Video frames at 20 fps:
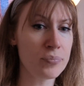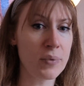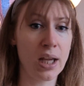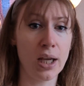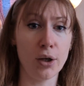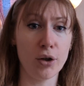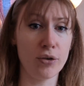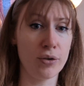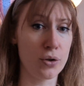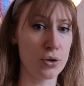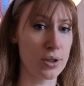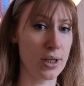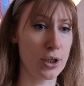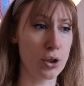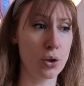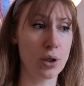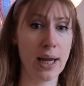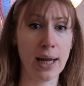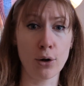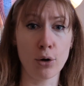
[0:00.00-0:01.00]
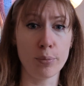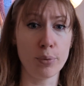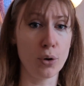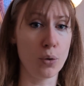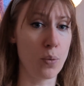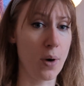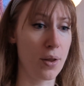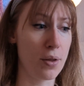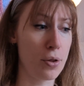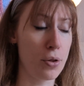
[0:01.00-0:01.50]
It feels like you cannot
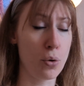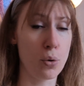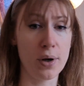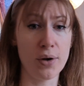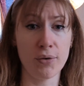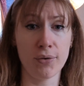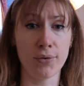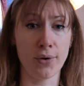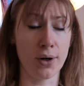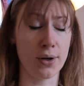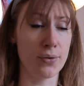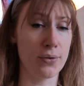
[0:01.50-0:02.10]
put one thought in front